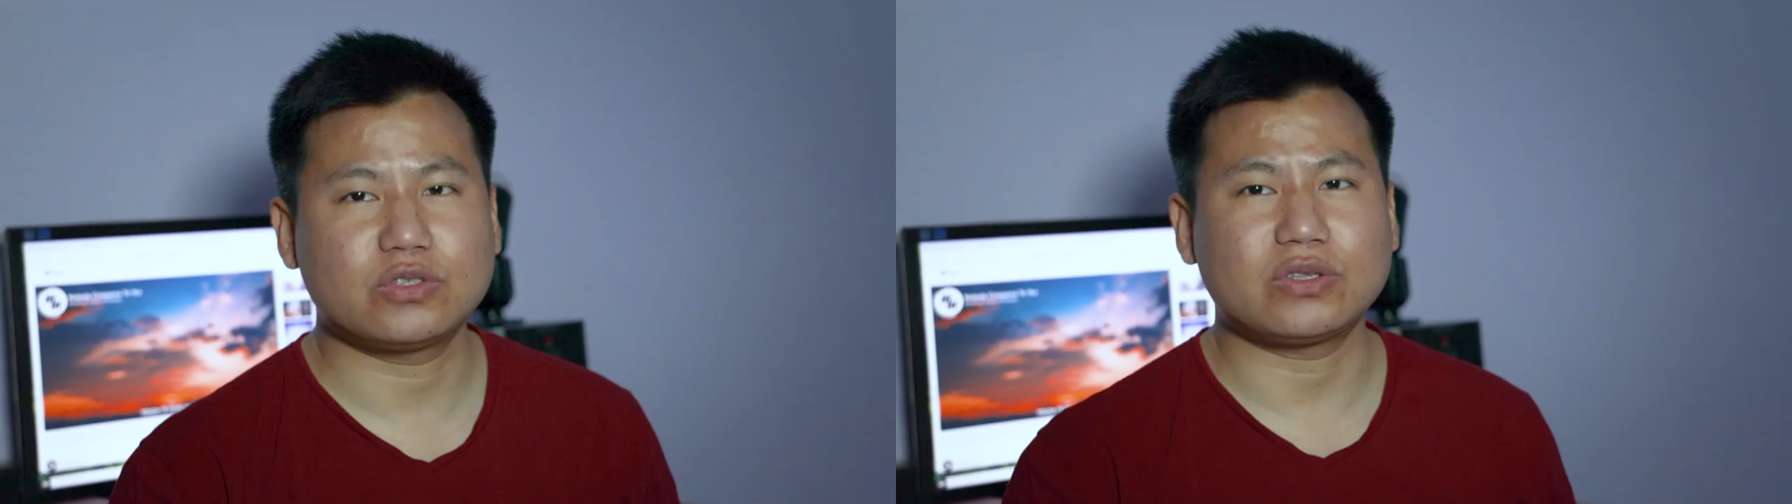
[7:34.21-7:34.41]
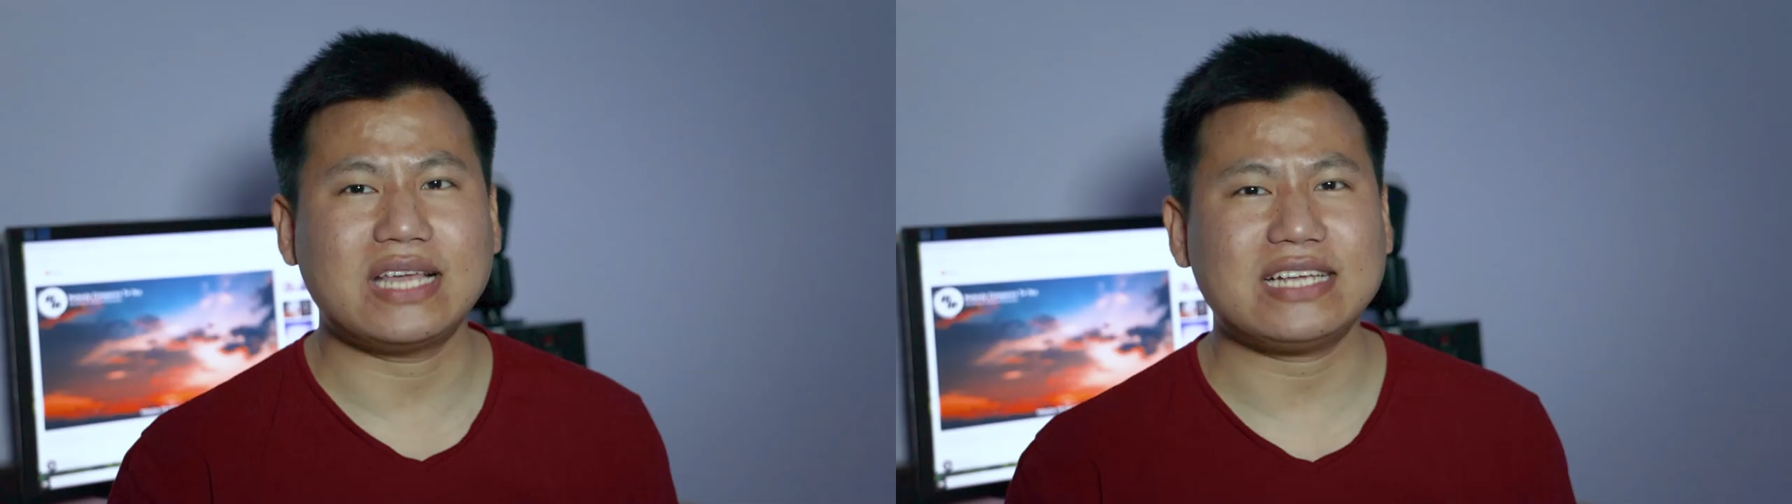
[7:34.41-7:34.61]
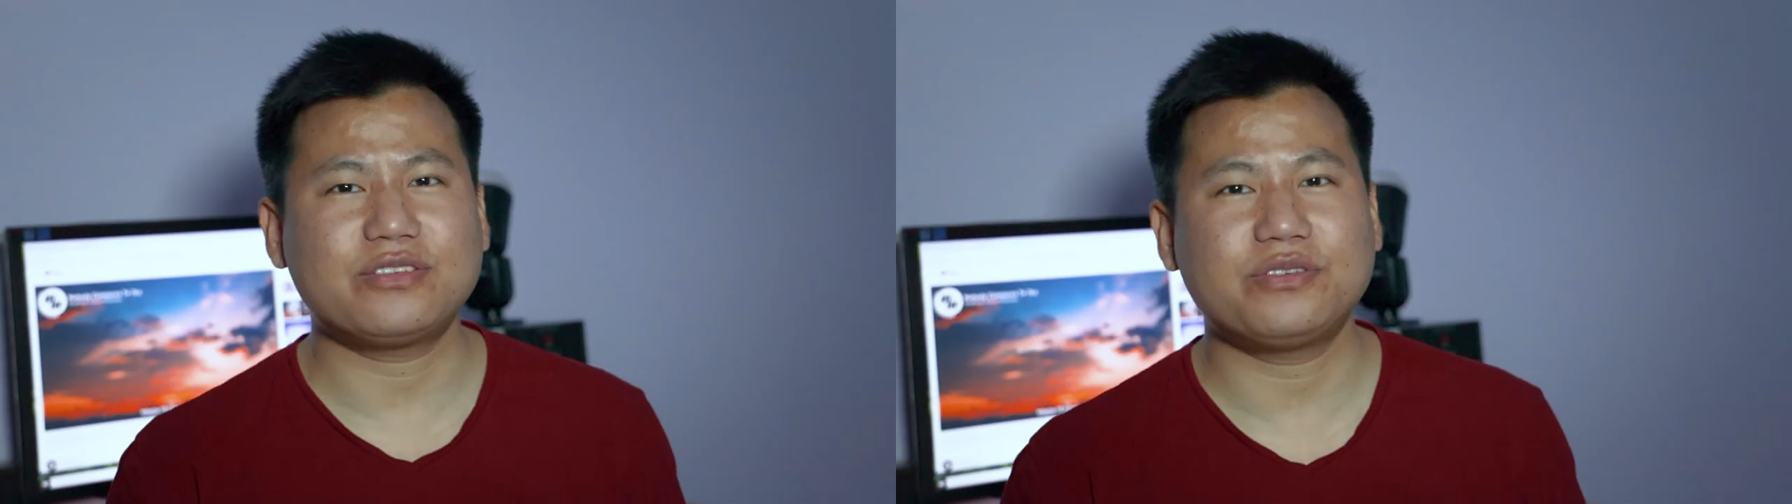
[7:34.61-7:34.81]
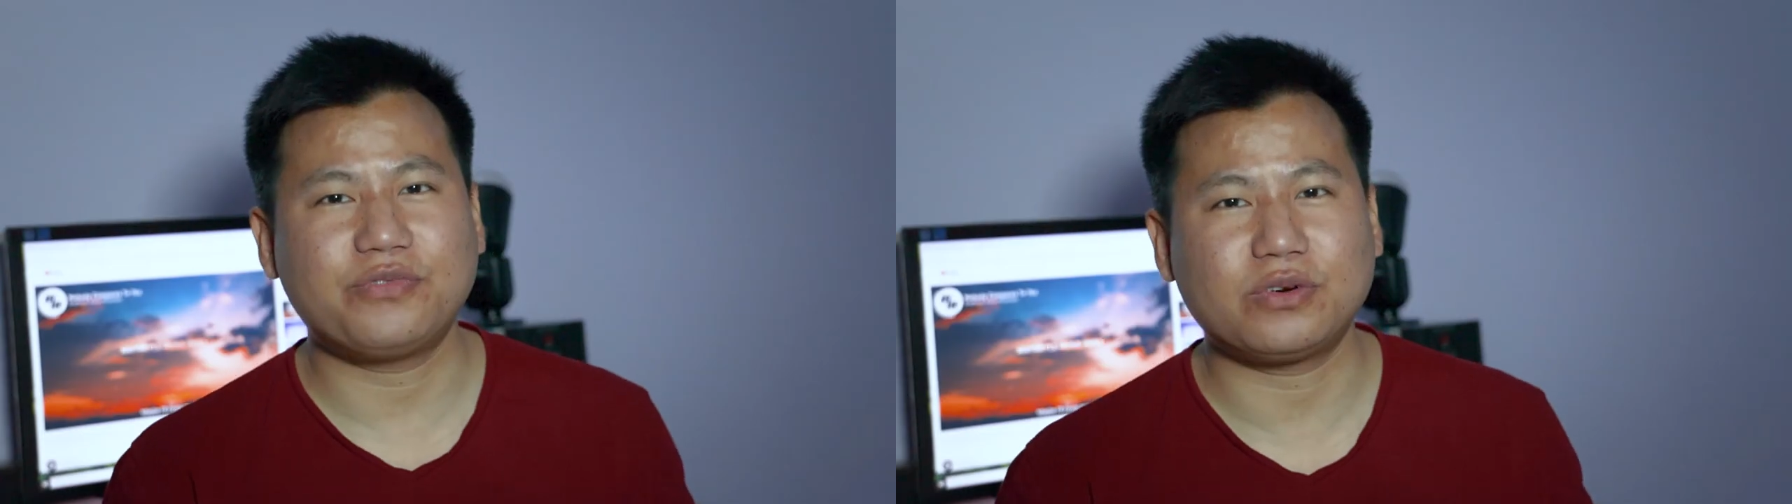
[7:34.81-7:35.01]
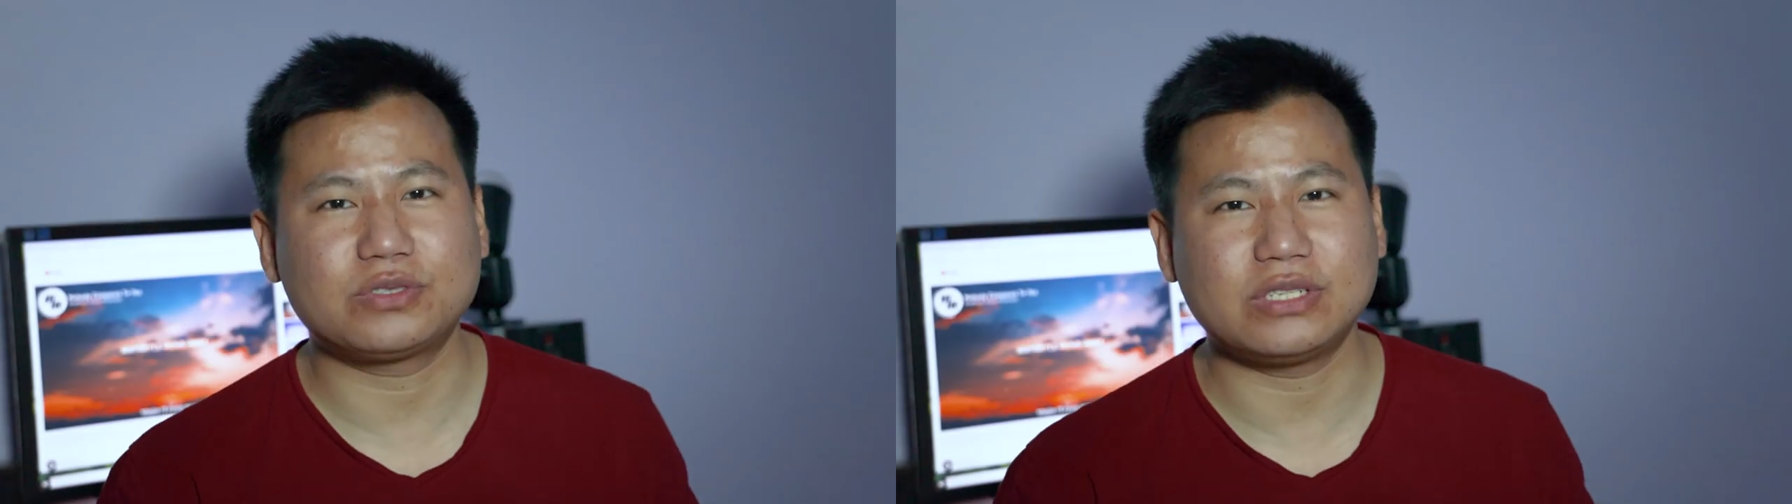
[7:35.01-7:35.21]
So that's it
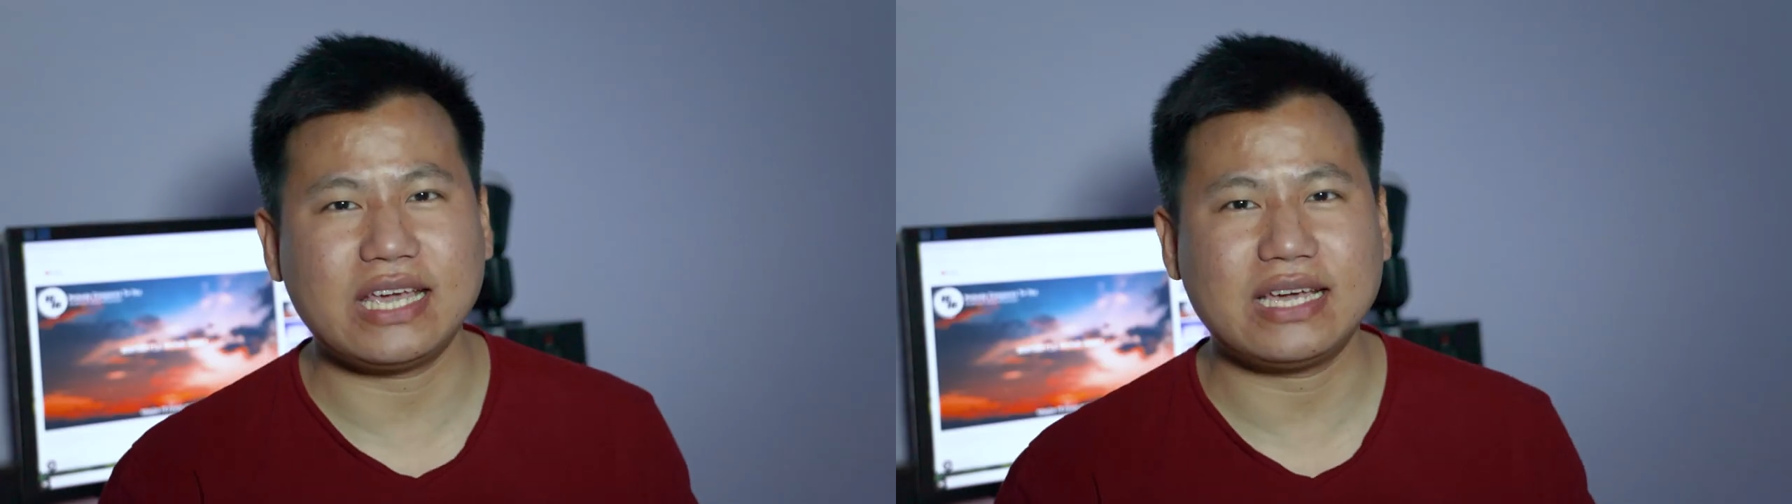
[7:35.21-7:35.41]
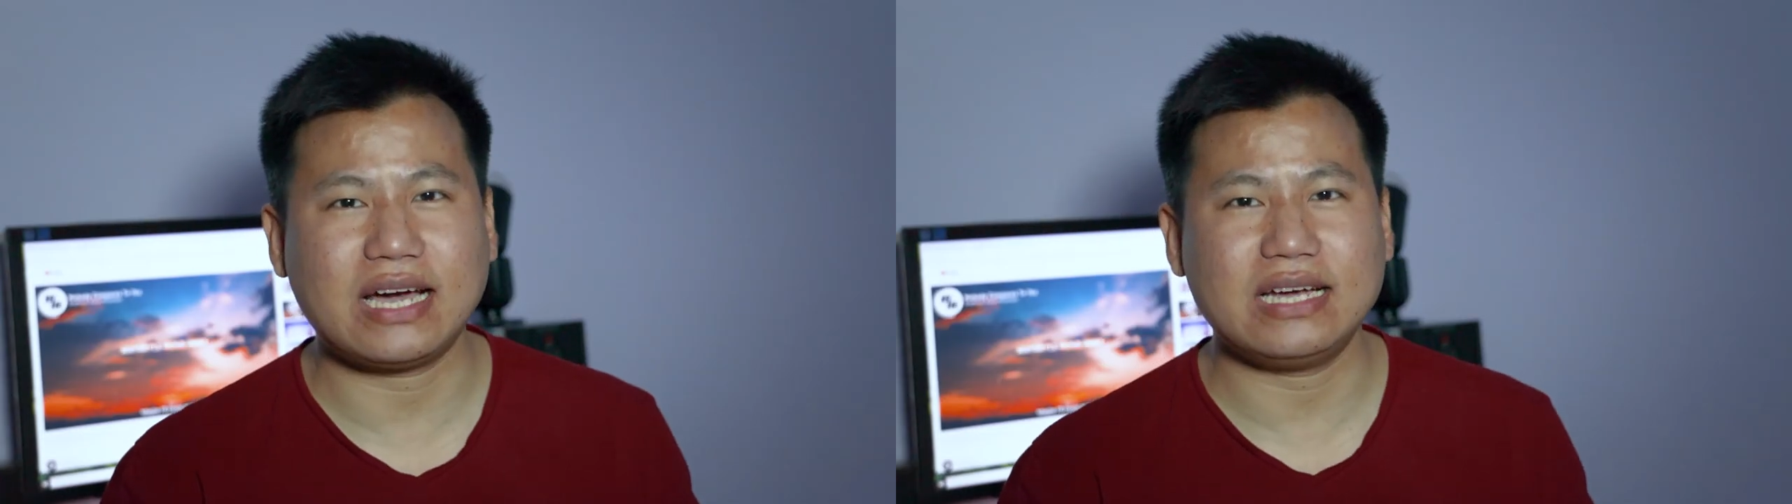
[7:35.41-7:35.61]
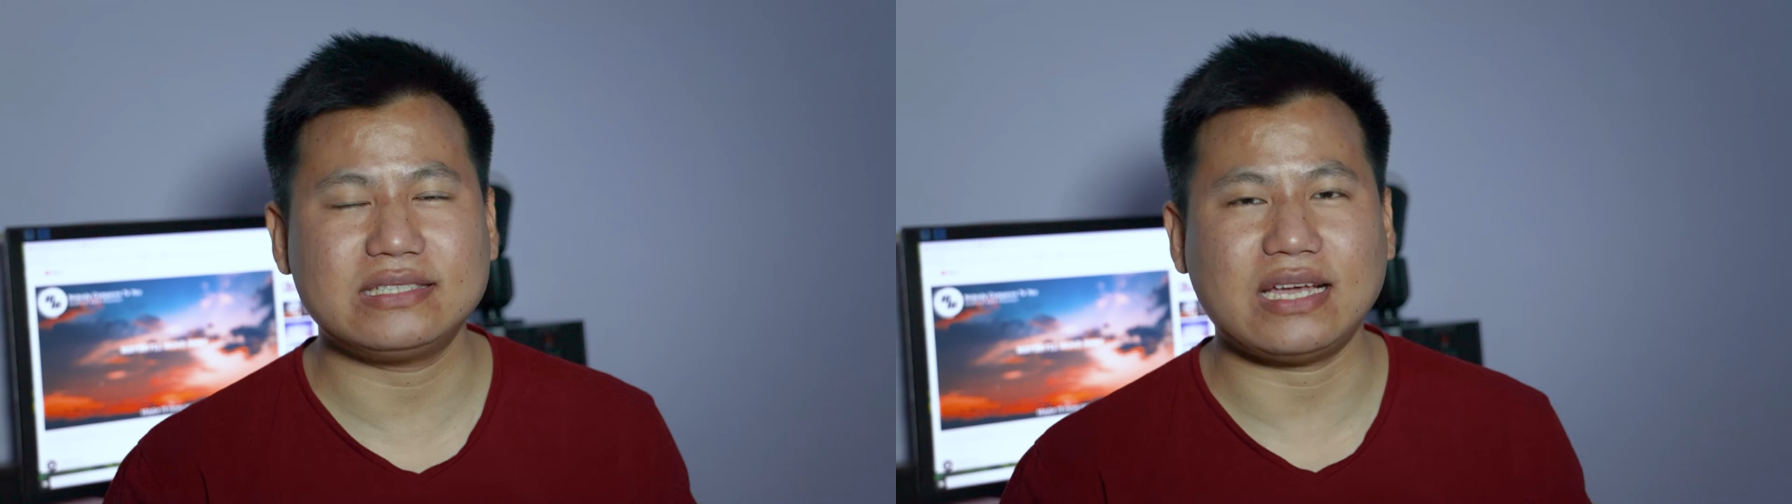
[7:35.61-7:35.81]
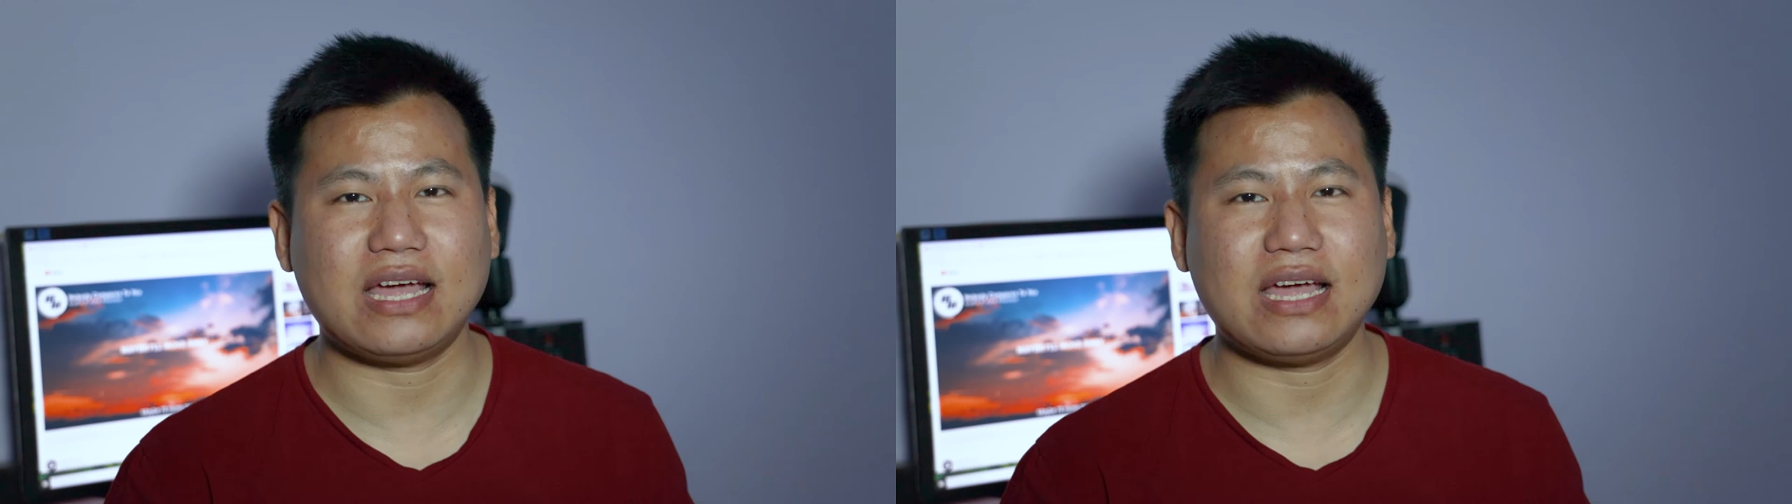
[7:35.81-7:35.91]
for today, guys,